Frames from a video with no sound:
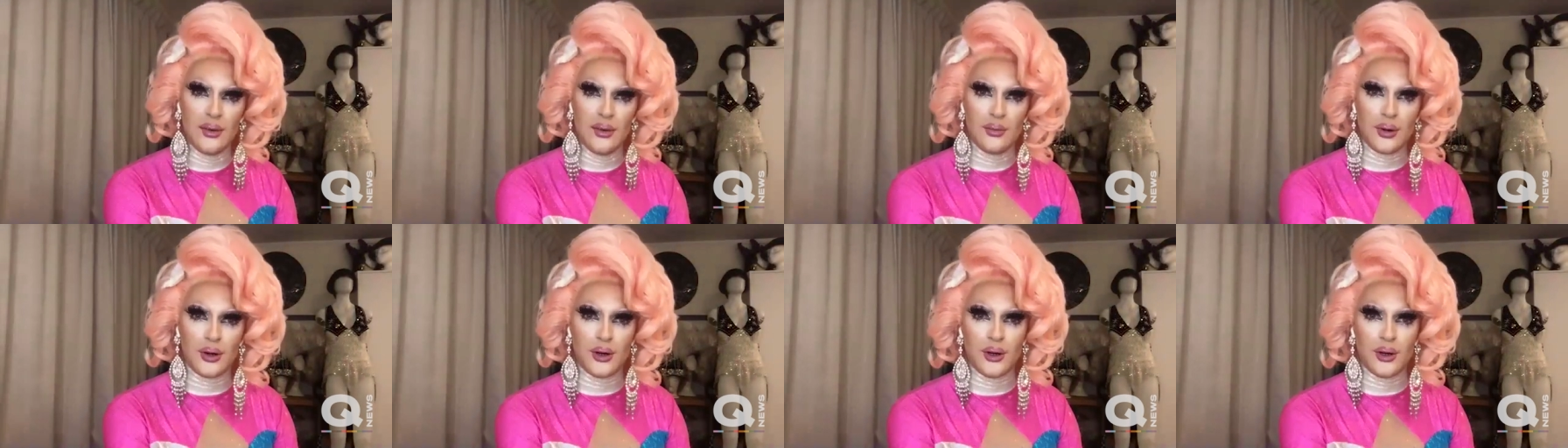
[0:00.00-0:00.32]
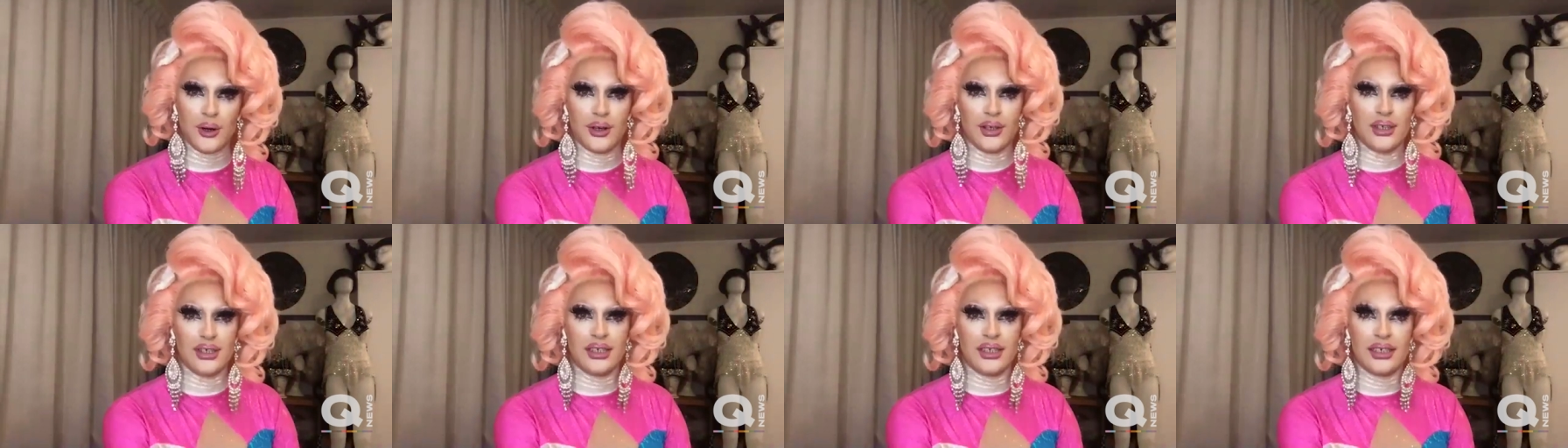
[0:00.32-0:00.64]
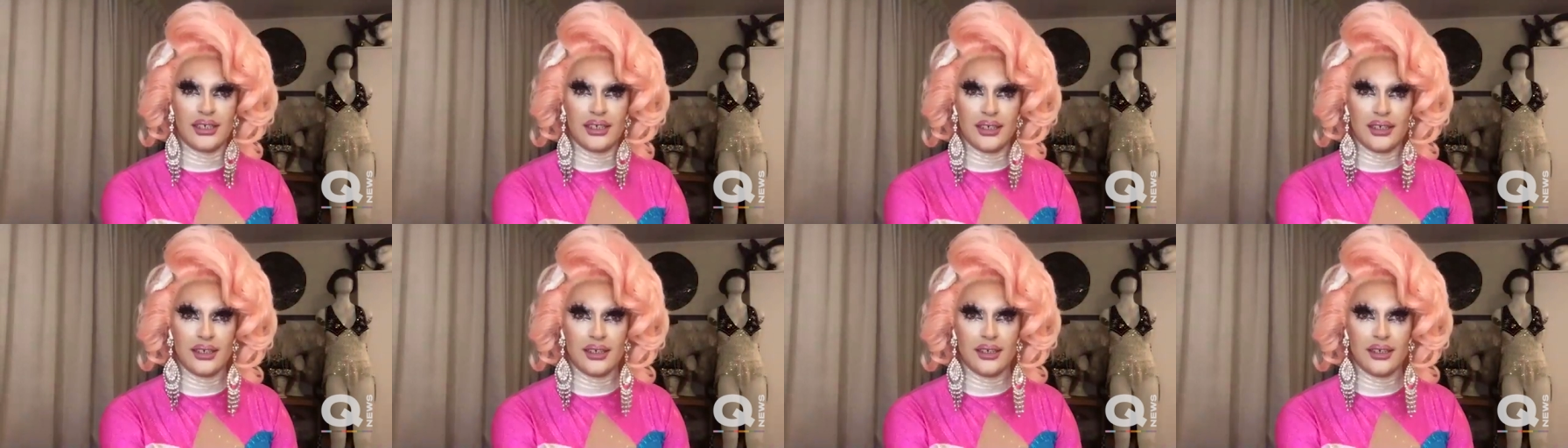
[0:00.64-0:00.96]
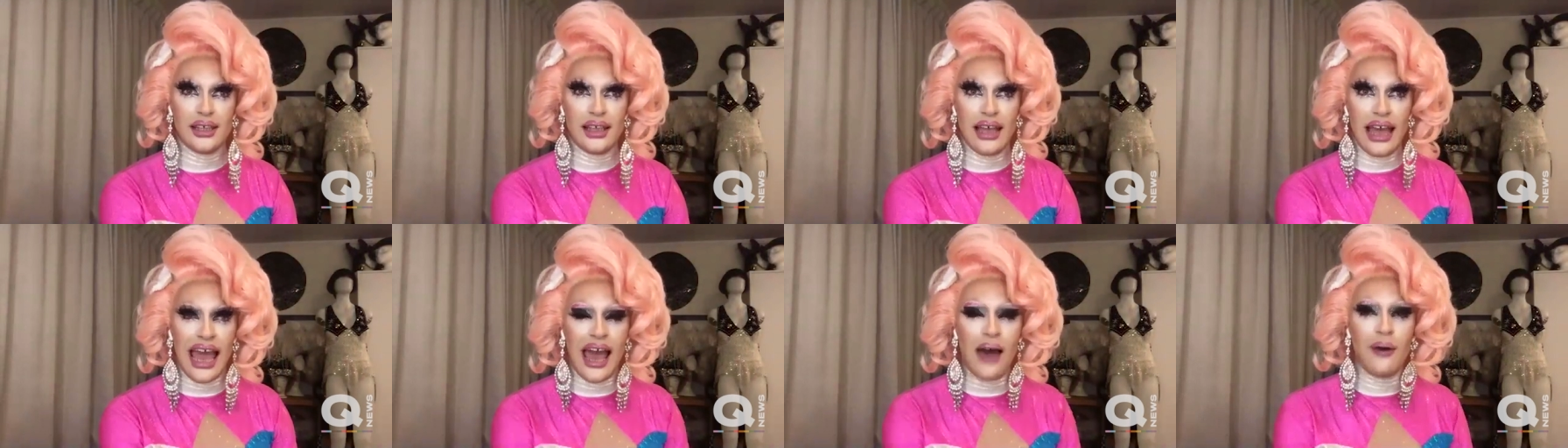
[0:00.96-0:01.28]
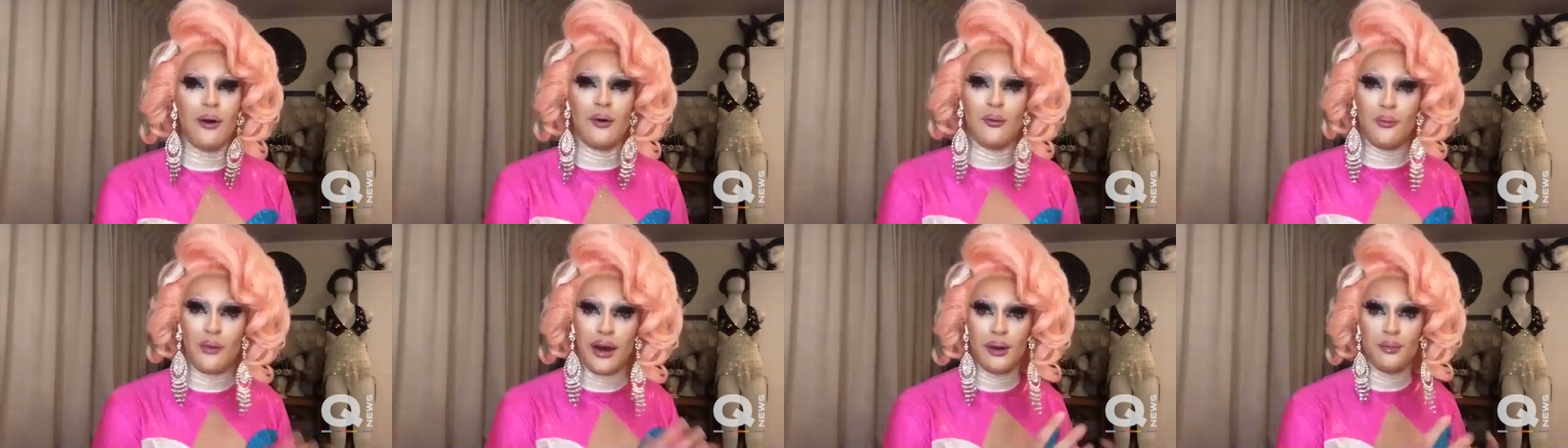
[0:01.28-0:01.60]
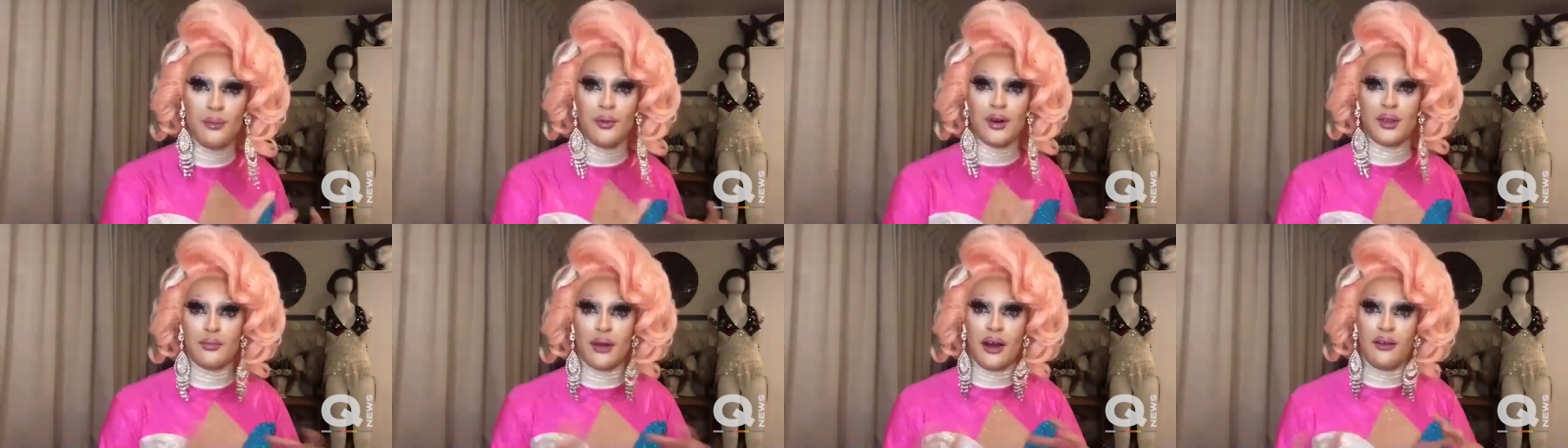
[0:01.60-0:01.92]
because how it went
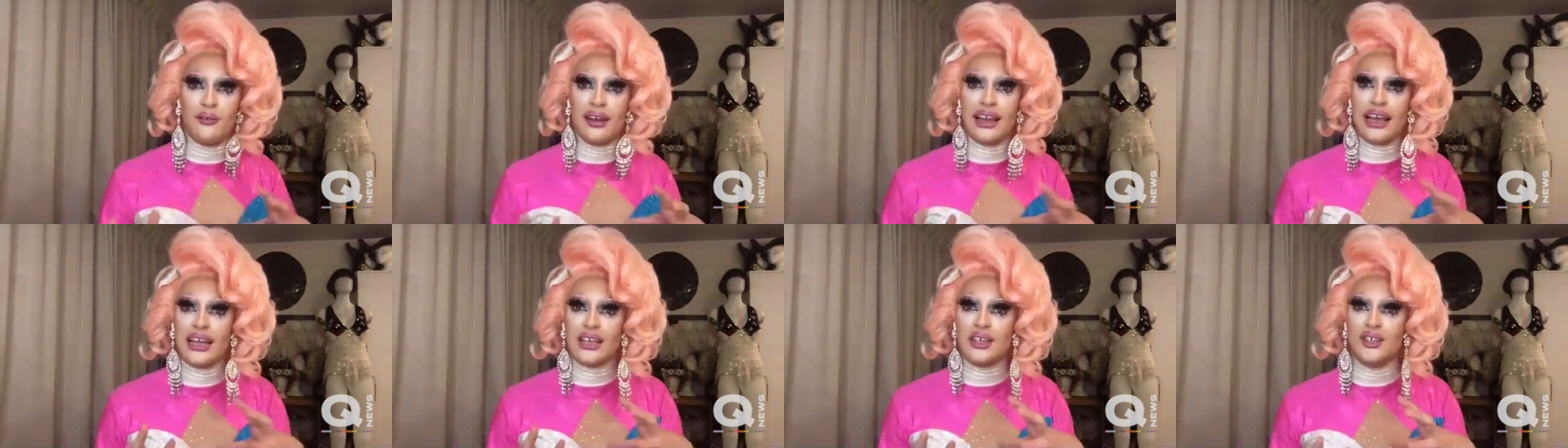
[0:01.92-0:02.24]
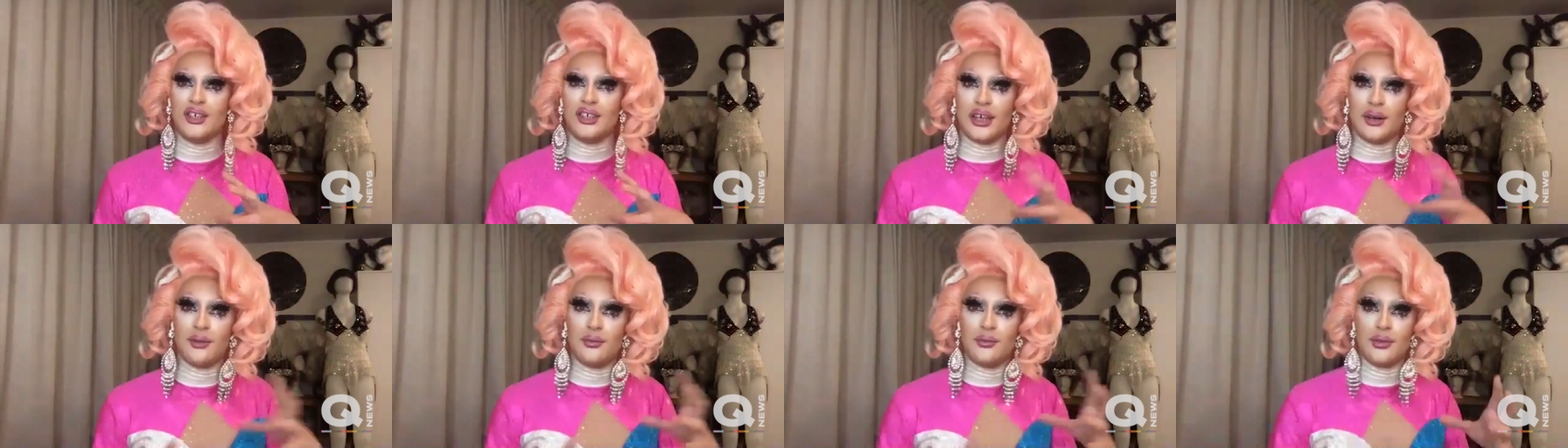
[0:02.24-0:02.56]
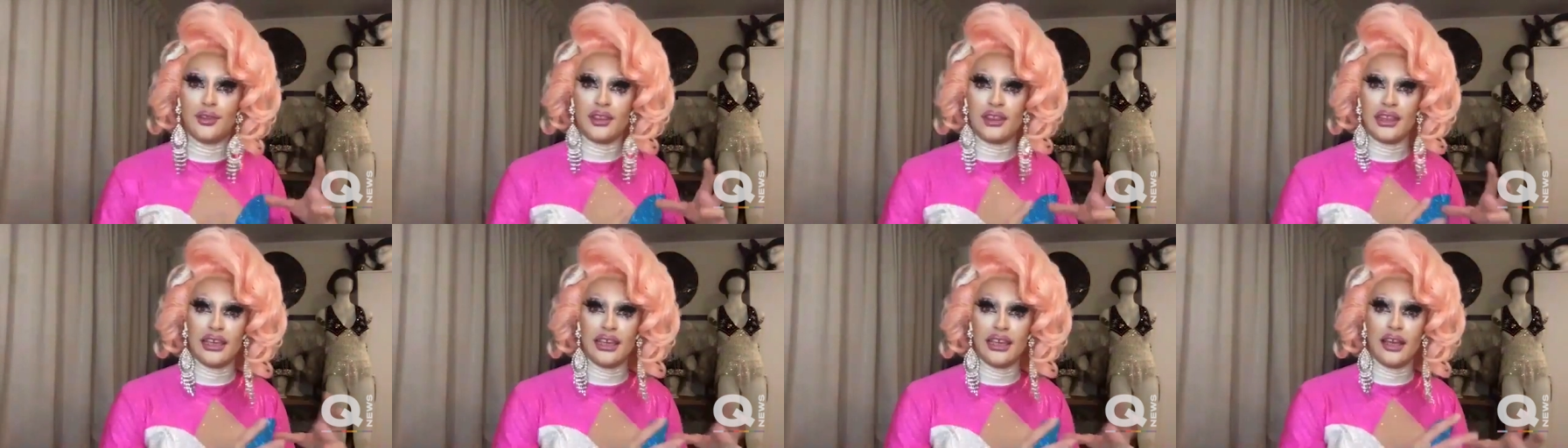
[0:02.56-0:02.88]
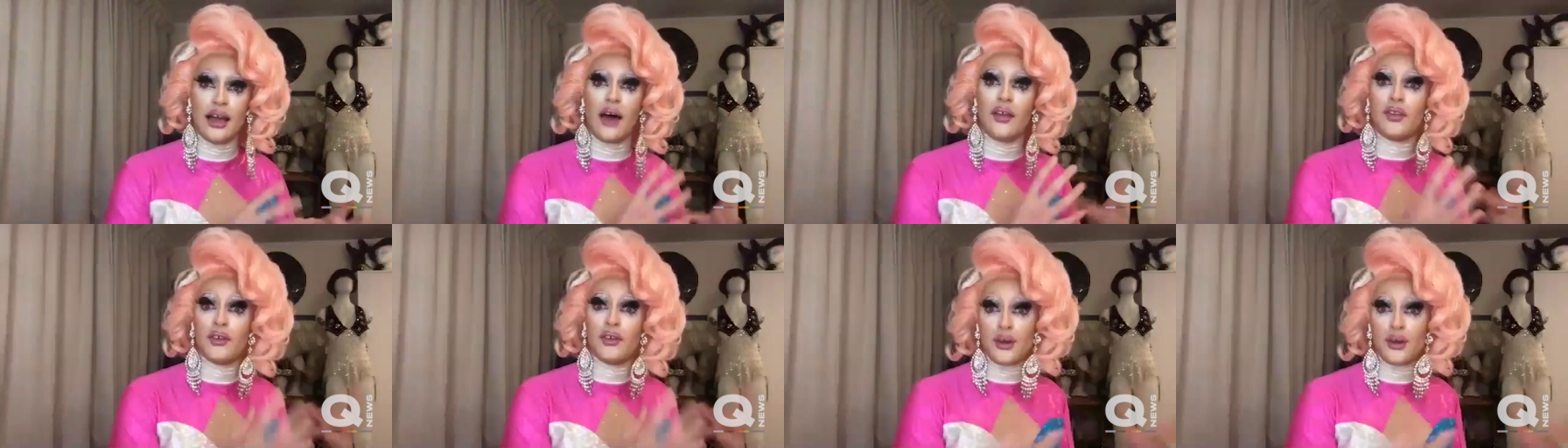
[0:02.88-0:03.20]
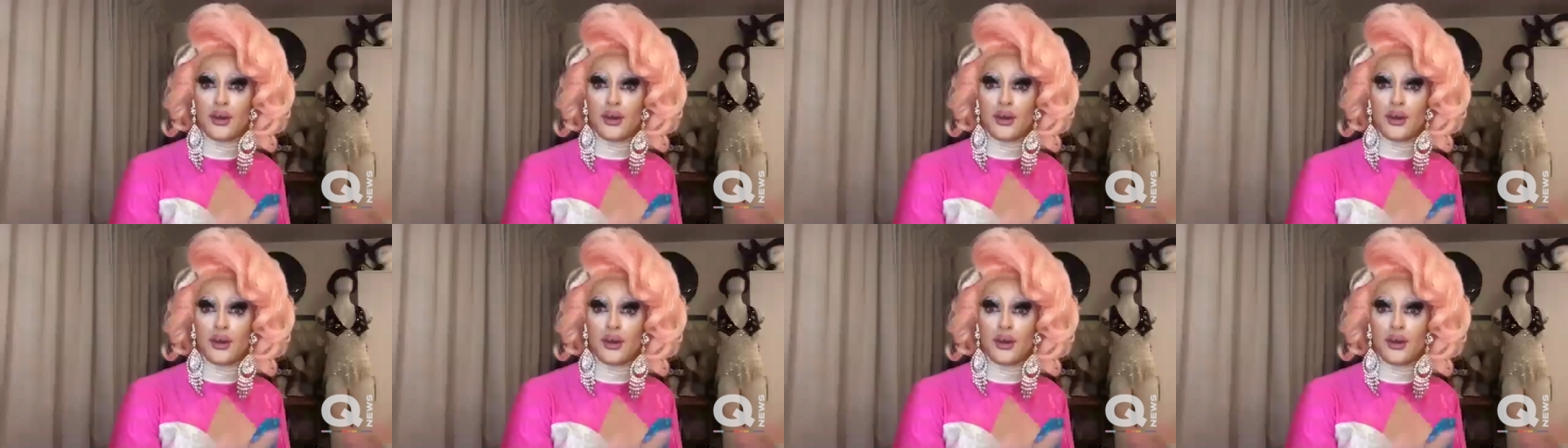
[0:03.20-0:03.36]
with my relationship with the other